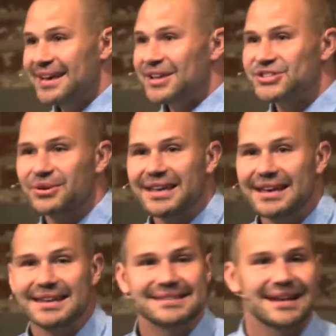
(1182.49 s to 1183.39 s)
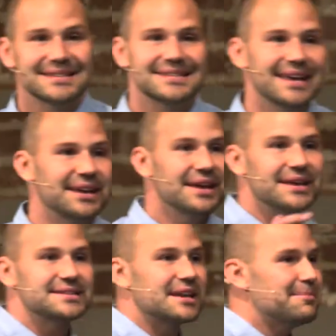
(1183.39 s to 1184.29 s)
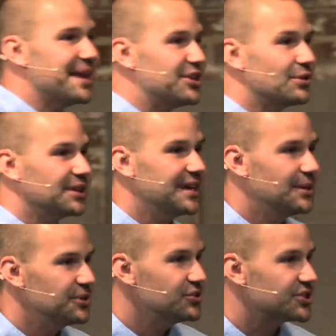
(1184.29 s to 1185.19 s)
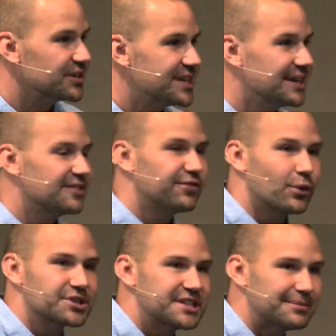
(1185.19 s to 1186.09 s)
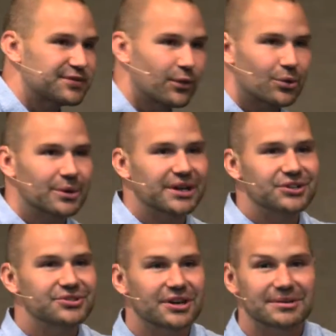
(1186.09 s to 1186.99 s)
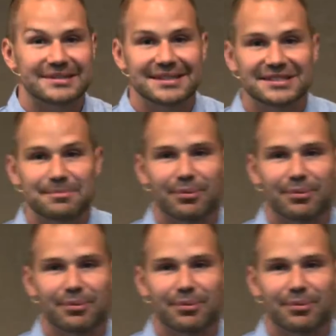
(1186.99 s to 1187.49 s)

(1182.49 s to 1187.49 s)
And so again, he's not saying he's going to make you clean when you start taking four steps forward and you start seeing some